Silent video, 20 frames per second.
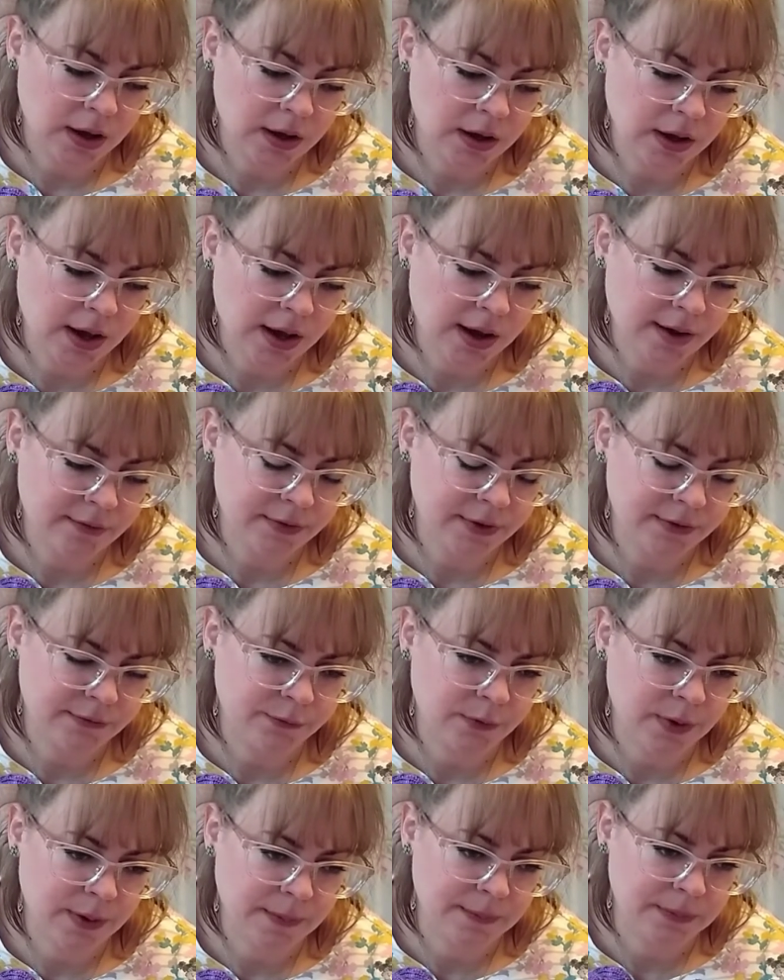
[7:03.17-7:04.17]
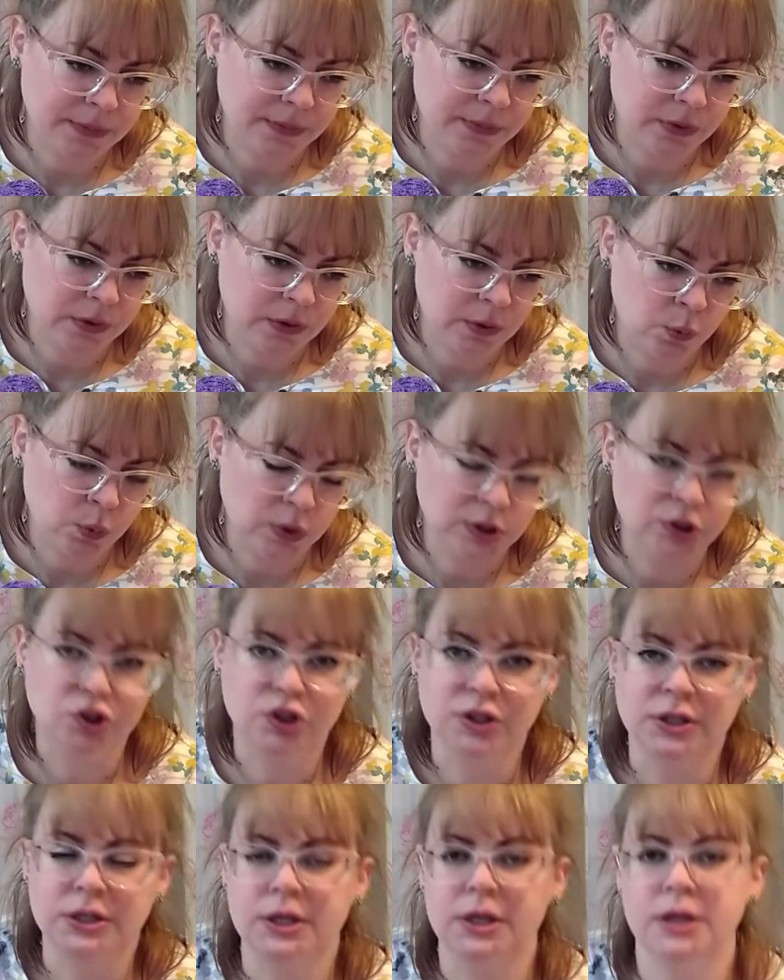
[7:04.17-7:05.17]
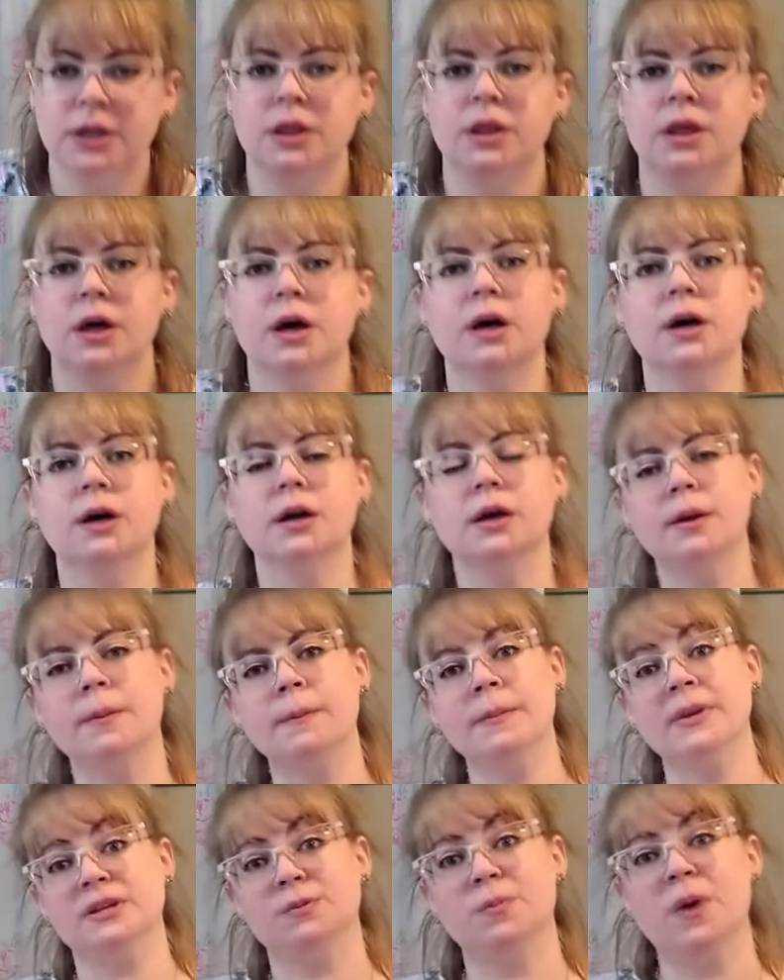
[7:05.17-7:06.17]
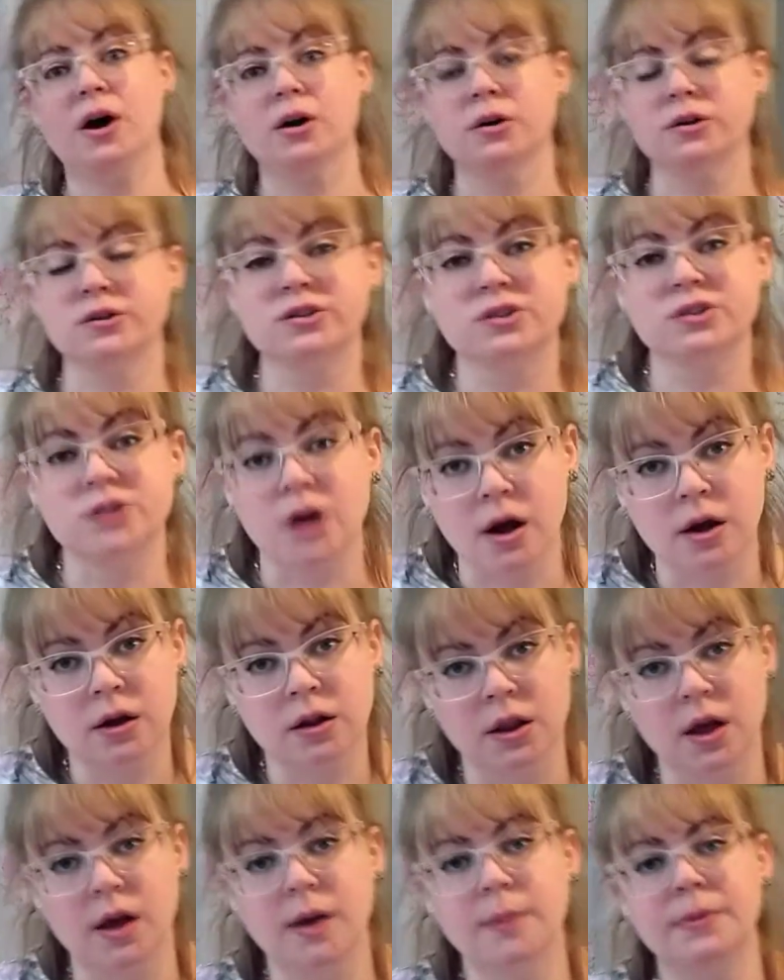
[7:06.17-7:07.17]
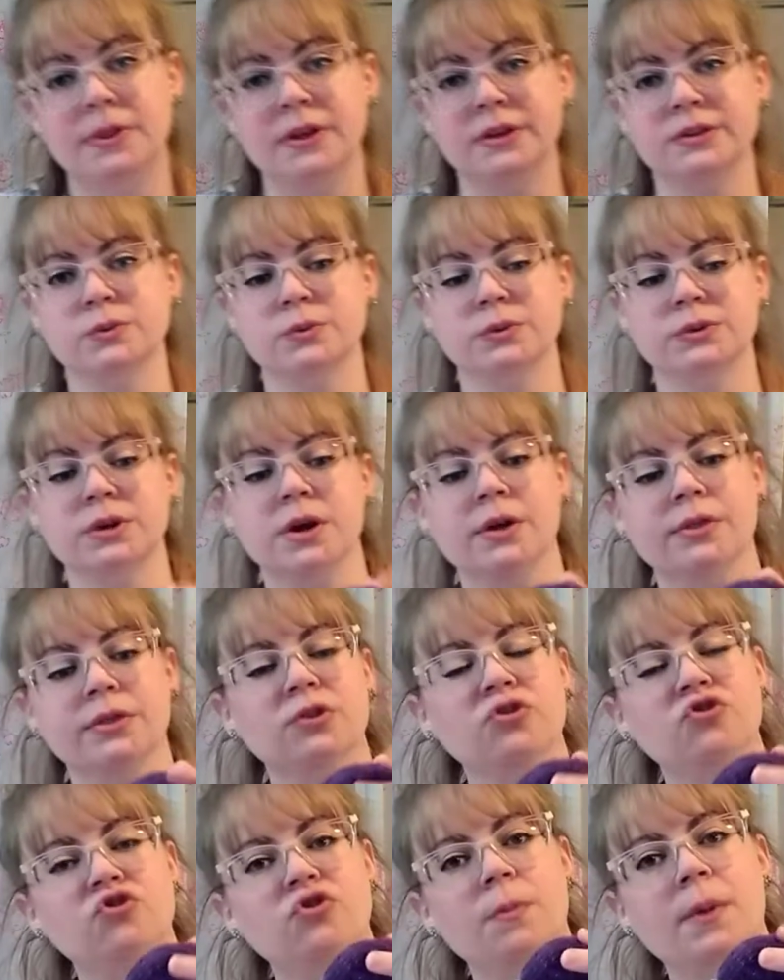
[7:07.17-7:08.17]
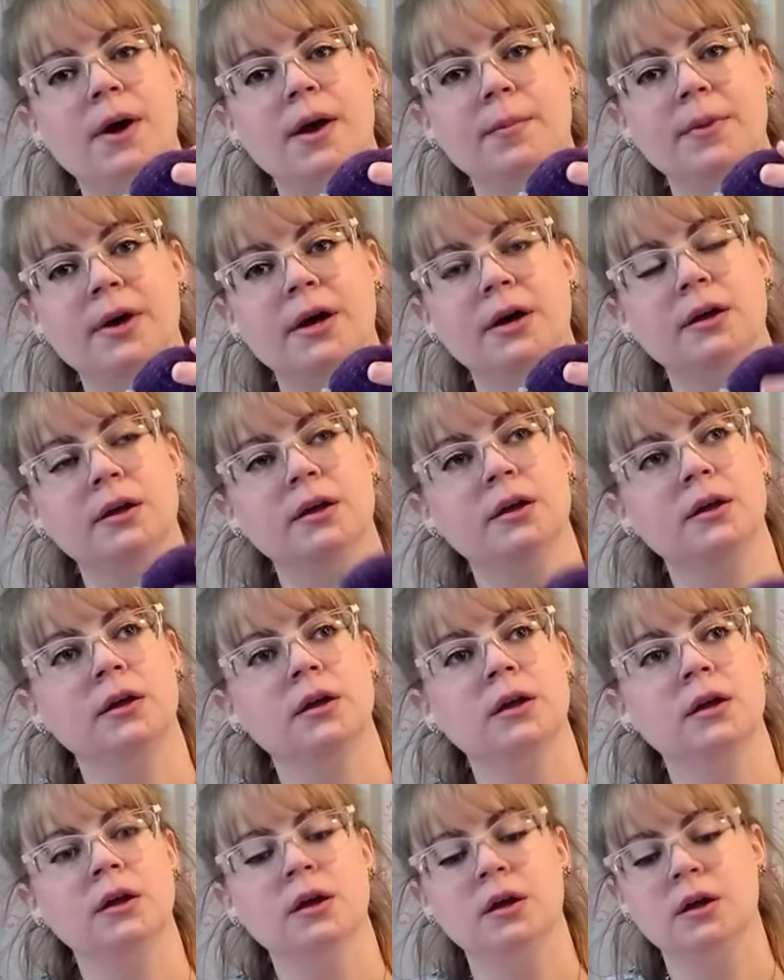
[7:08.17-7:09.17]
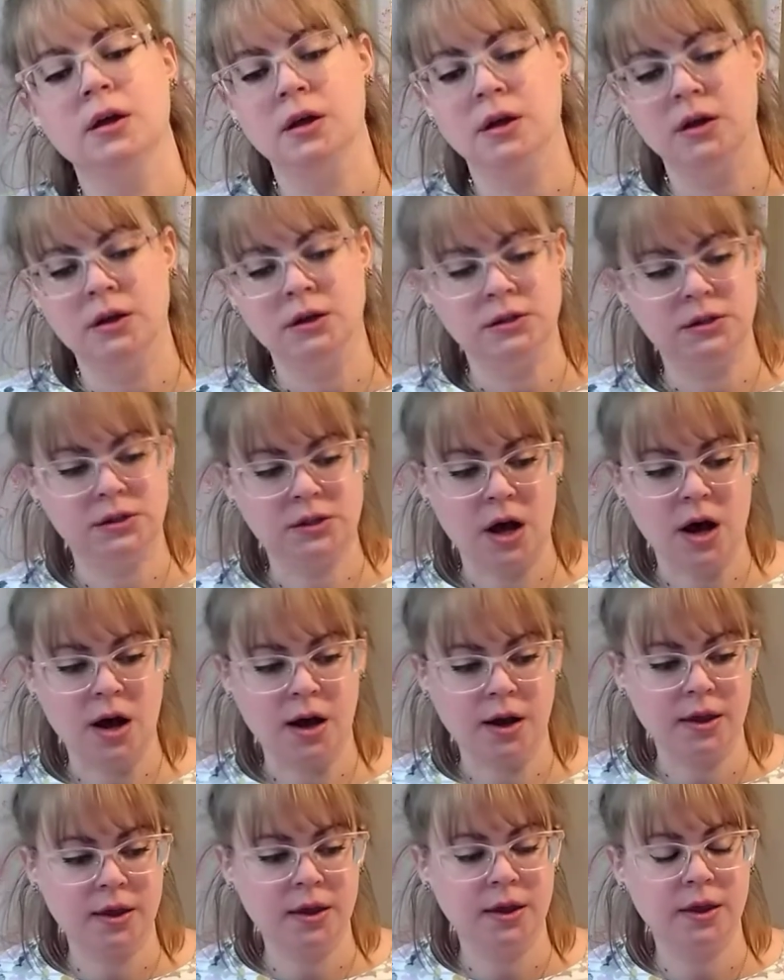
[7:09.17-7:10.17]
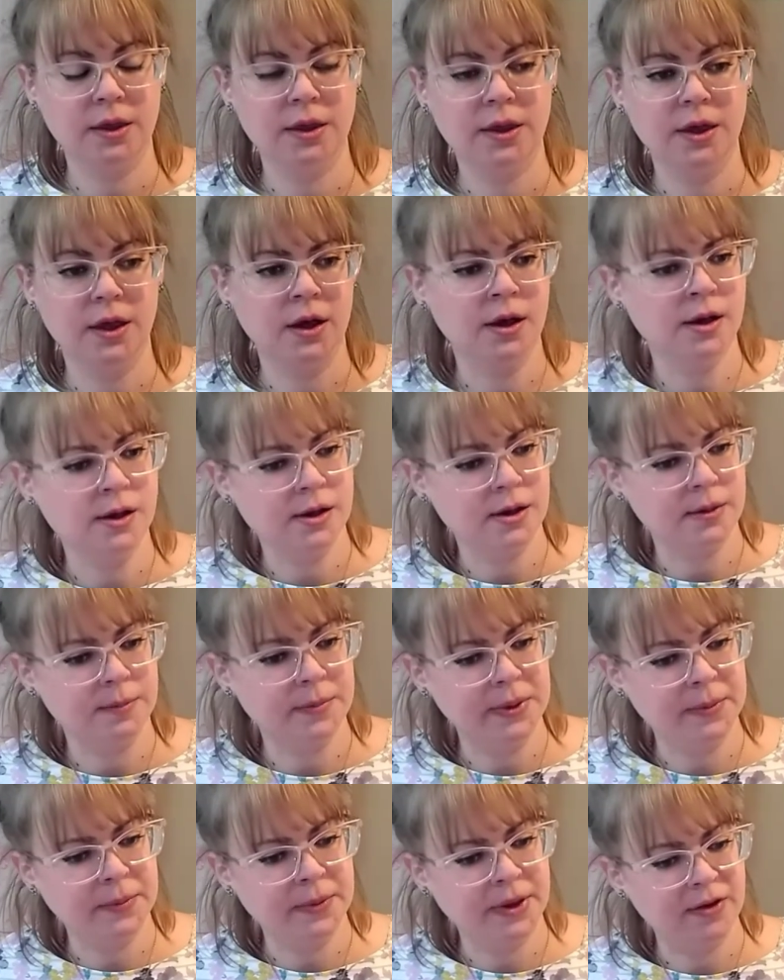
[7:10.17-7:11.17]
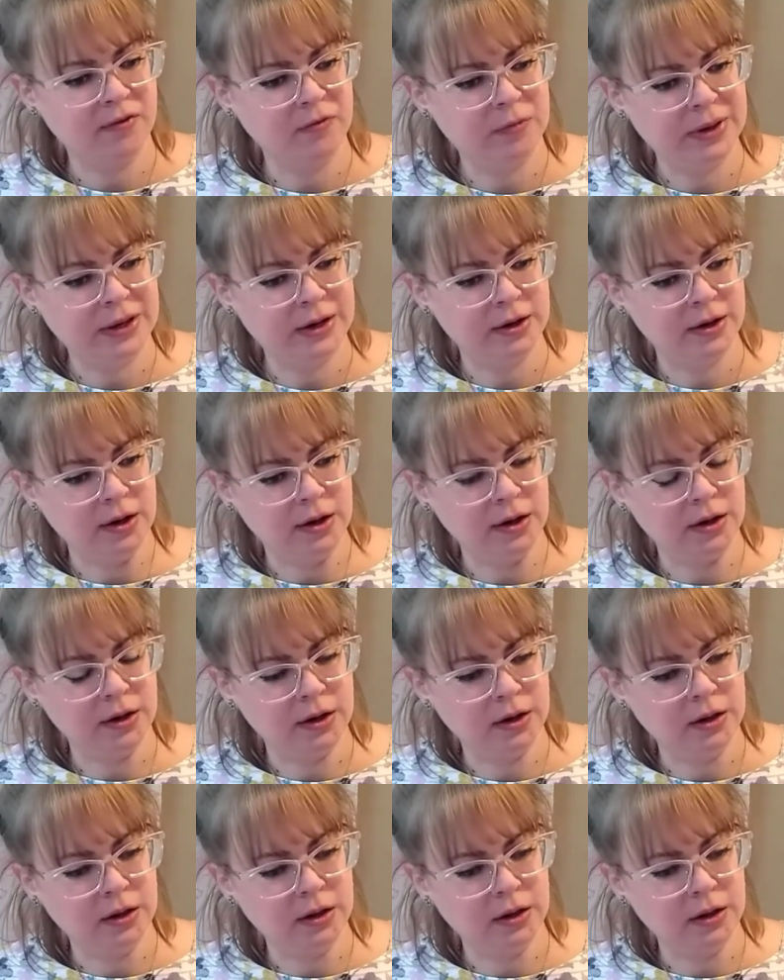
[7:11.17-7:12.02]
have it from when she did the Miss Potter's Sock Club. This was on the Jemima sock. It may have been on